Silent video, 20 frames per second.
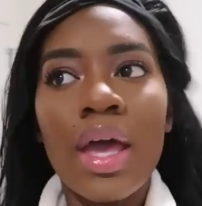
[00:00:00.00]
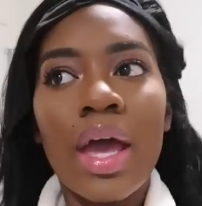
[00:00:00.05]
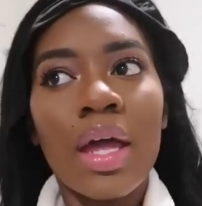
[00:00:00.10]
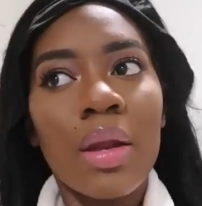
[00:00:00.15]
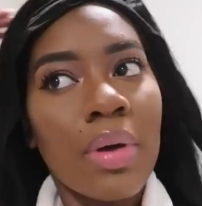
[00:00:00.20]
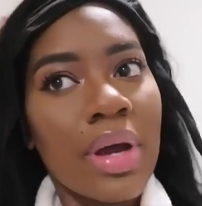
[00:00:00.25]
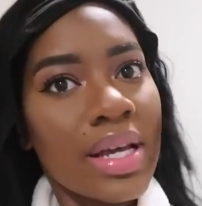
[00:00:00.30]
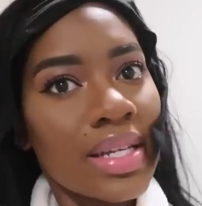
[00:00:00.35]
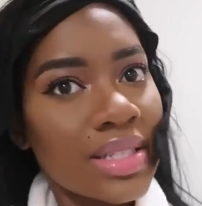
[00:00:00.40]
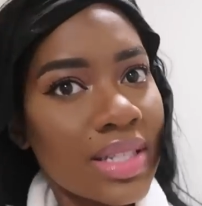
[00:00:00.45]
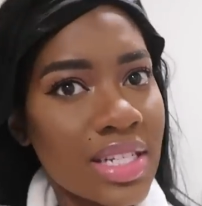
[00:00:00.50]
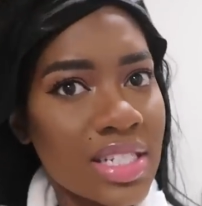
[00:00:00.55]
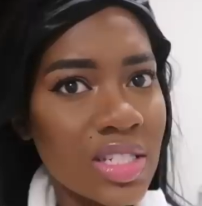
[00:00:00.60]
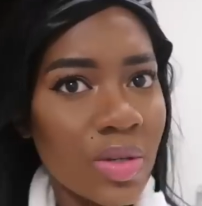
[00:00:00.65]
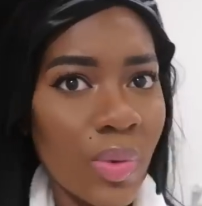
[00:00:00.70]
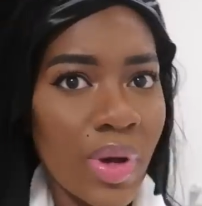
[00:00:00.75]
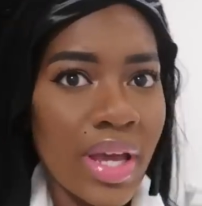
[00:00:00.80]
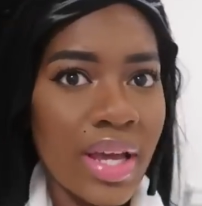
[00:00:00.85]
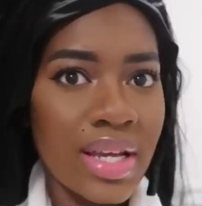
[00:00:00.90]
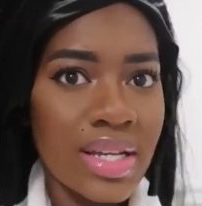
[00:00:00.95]
Anyways, this
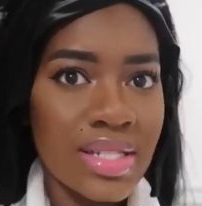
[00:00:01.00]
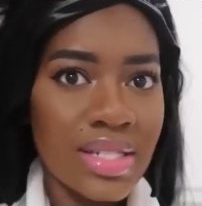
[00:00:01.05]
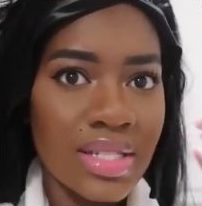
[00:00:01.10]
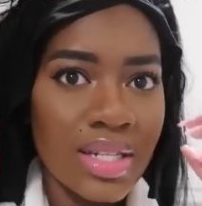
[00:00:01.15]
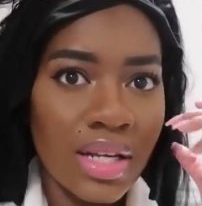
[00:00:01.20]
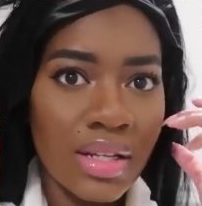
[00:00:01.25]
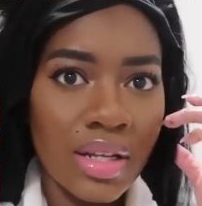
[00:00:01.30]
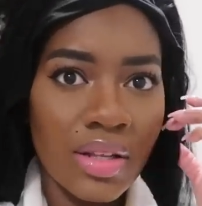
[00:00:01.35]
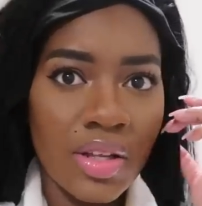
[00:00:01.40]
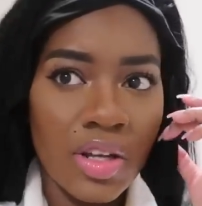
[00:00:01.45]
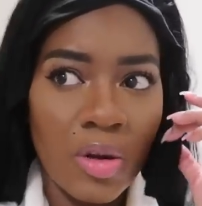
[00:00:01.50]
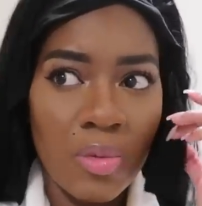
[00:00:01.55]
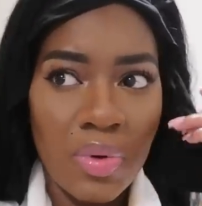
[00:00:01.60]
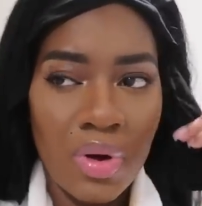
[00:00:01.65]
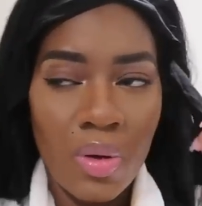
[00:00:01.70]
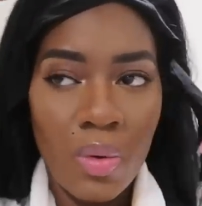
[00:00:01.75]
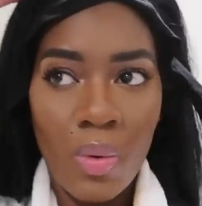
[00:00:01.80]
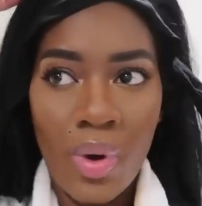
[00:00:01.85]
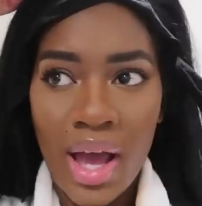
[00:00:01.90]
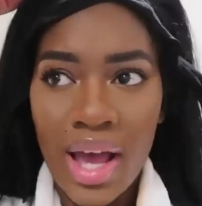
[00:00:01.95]
wig is still a little
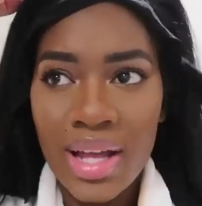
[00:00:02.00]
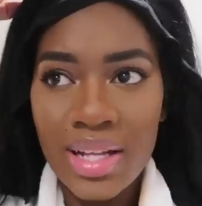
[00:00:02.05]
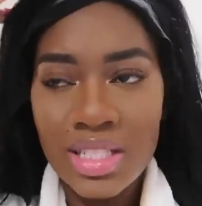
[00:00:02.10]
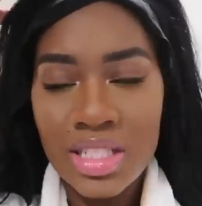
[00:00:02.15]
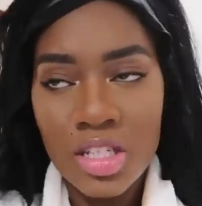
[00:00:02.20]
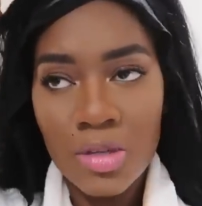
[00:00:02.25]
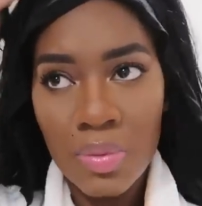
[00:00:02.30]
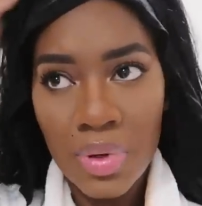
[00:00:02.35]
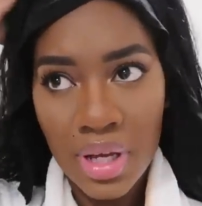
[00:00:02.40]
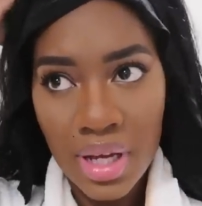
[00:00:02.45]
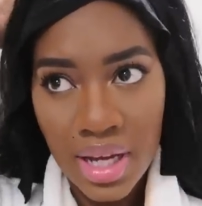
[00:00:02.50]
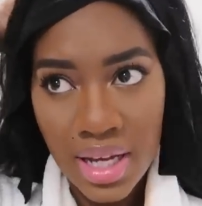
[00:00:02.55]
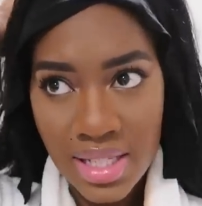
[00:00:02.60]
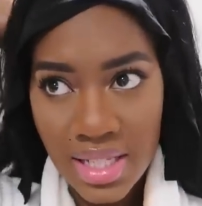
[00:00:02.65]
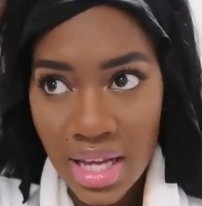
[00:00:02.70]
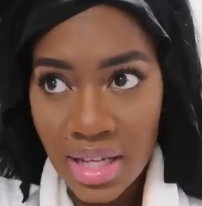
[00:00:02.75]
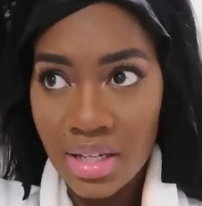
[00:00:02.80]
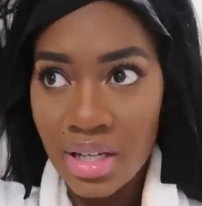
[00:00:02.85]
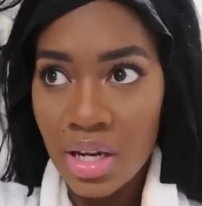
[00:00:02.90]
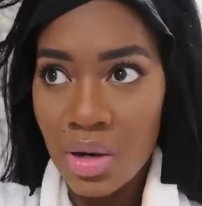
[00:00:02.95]
bit wet
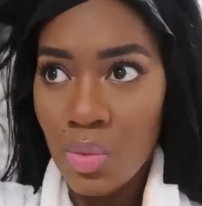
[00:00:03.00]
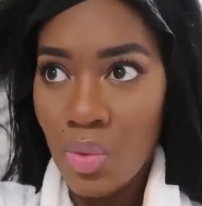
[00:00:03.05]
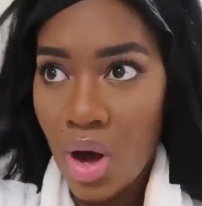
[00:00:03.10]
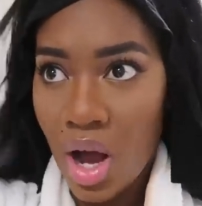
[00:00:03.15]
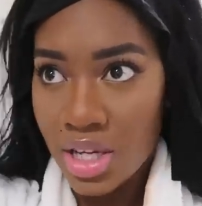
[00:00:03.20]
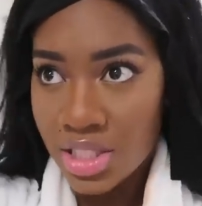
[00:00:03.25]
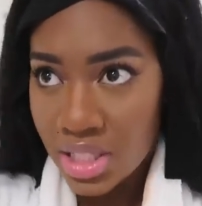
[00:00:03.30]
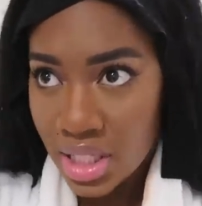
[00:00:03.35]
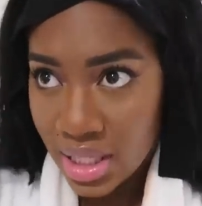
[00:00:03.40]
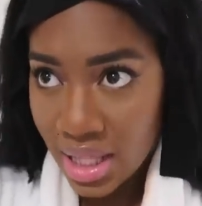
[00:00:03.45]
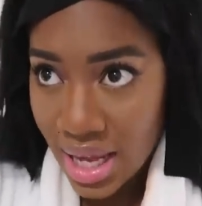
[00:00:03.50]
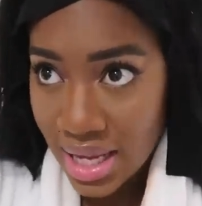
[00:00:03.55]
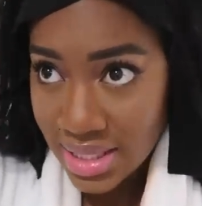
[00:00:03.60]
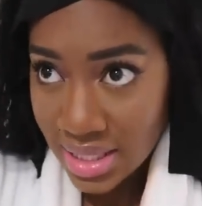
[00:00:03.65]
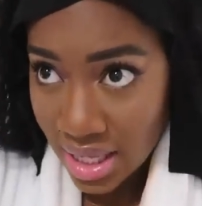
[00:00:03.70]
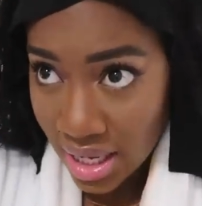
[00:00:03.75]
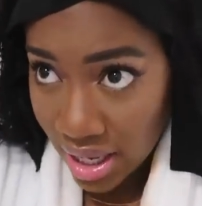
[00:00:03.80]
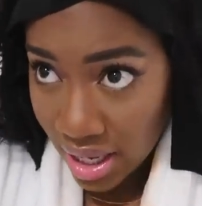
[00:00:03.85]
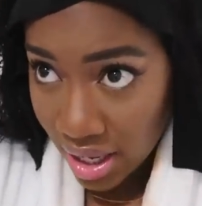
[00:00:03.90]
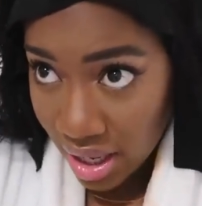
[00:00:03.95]
because I did wash it
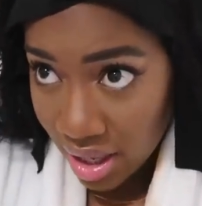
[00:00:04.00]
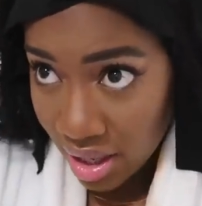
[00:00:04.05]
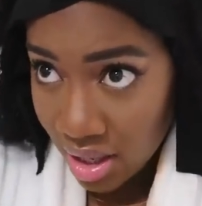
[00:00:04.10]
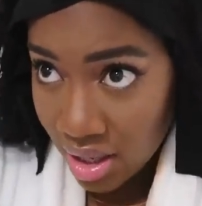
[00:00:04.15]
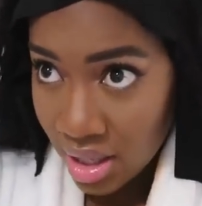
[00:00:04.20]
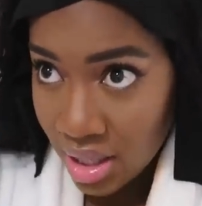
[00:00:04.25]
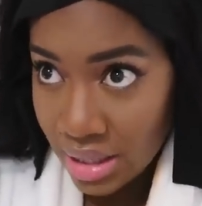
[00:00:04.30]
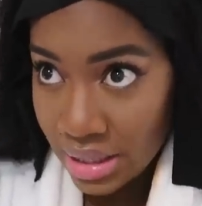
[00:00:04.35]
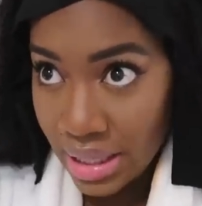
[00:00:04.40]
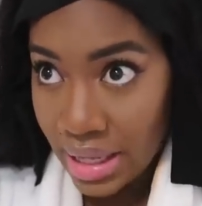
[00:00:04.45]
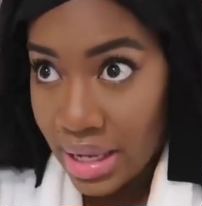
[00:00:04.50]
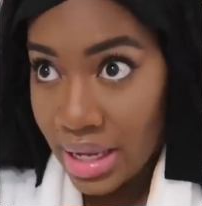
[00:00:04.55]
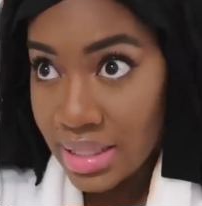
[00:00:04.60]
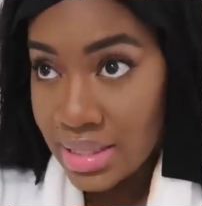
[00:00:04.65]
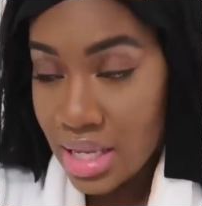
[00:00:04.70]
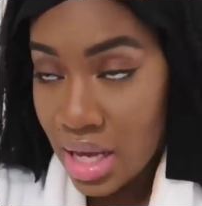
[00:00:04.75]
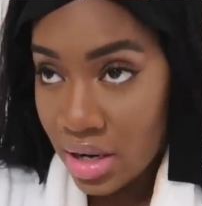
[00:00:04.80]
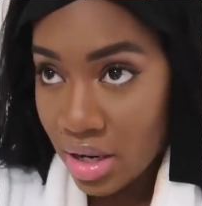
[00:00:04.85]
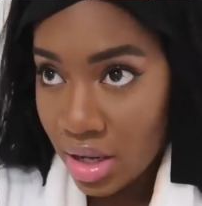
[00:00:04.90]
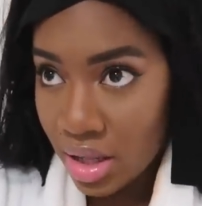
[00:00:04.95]
last night, like
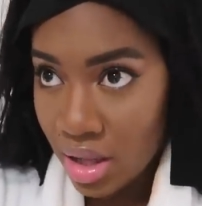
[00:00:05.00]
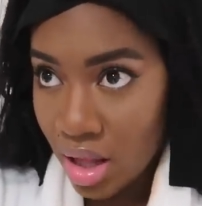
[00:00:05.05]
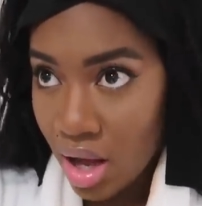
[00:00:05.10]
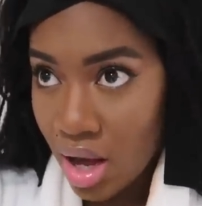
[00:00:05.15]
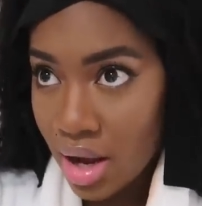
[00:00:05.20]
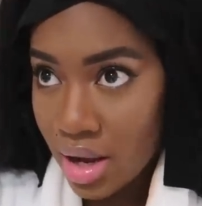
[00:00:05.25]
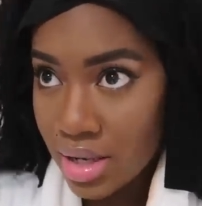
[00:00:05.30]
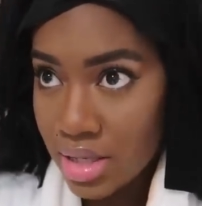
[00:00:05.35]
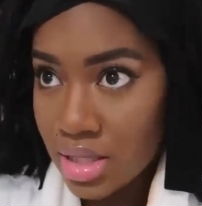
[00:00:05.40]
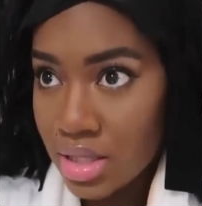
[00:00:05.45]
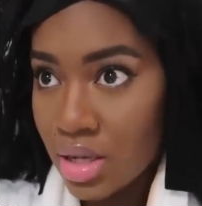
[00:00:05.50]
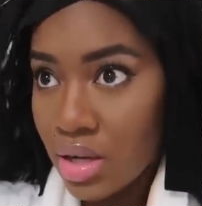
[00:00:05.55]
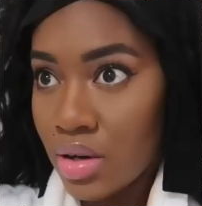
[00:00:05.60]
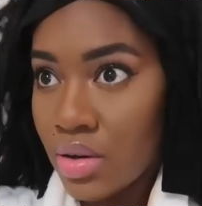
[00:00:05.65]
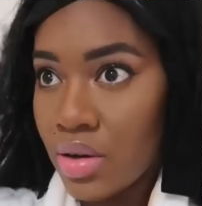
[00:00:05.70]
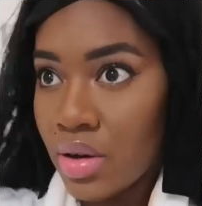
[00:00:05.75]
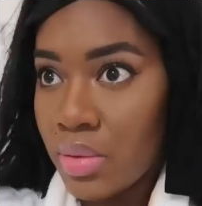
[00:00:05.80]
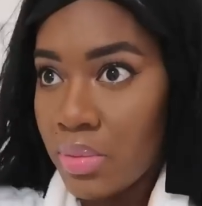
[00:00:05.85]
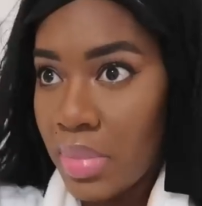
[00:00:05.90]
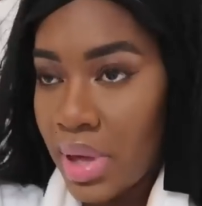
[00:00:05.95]
at 10 o'clock,
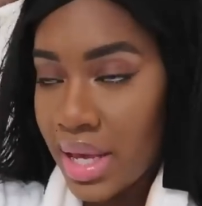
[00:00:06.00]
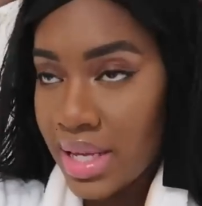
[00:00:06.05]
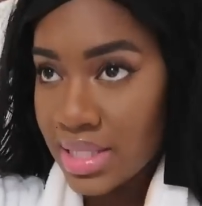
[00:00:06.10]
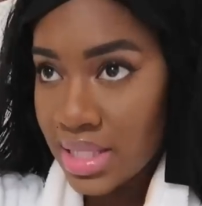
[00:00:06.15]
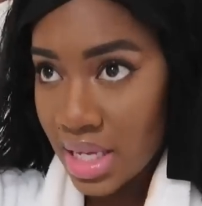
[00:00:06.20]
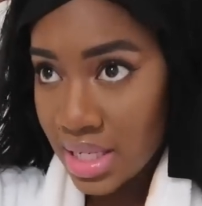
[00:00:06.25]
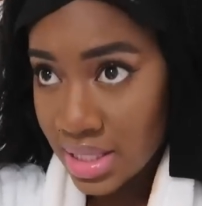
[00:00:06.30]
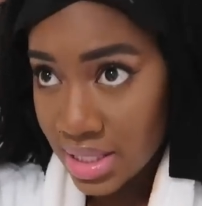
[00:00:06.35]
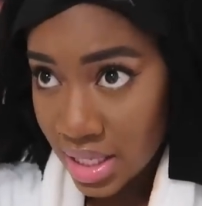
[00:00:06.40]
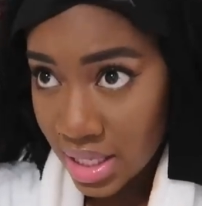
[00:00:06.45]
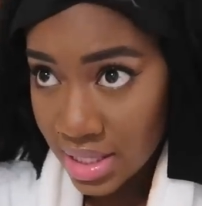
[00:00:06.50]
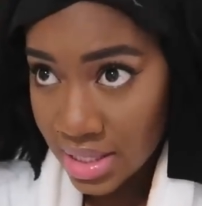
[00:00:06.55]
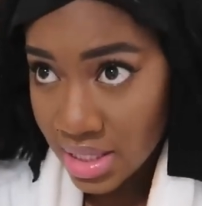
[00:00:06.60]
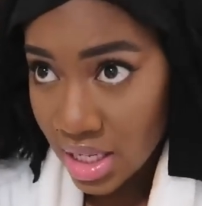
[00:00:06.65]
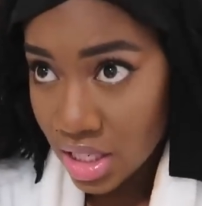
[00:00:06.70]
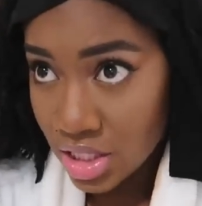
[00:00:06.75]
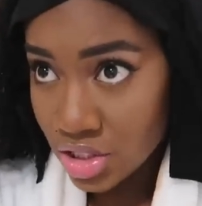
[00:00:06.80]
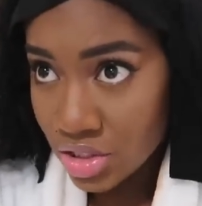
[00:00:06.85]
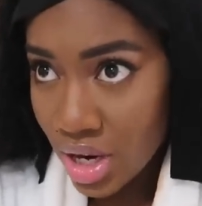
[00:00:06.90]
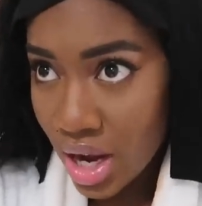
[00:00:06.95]
so it makes sense that it's
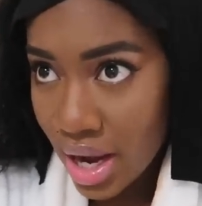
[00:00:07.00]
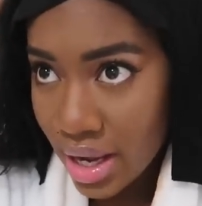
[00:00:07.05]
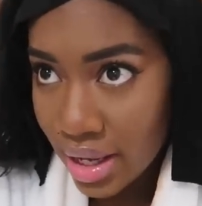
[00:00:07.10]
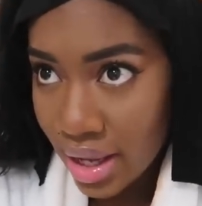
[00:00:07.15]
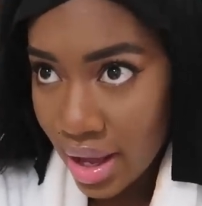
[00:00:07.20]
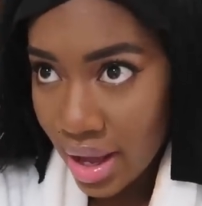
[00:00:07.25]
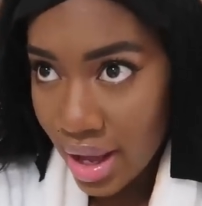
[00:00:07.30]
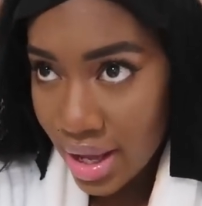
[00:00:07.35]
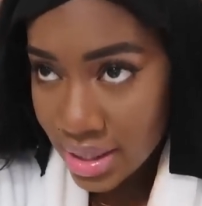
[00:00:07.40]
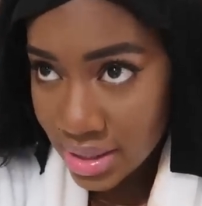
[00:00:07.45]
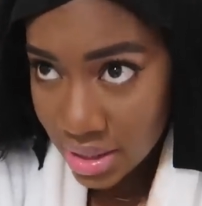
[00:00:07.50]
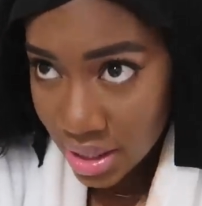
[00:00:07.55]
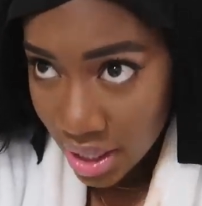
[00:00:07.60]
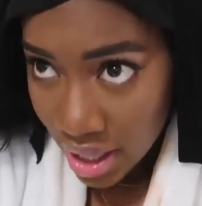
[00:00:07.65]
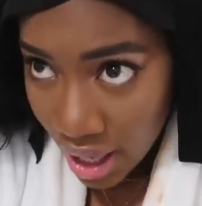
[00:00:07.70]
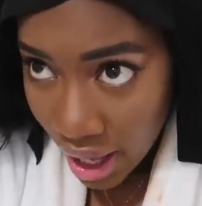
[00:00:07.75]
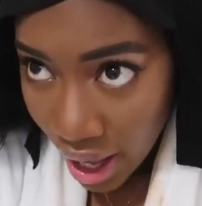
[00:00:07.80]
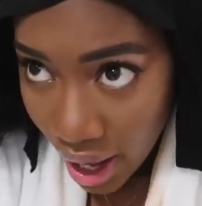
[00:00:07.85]
not dry yet.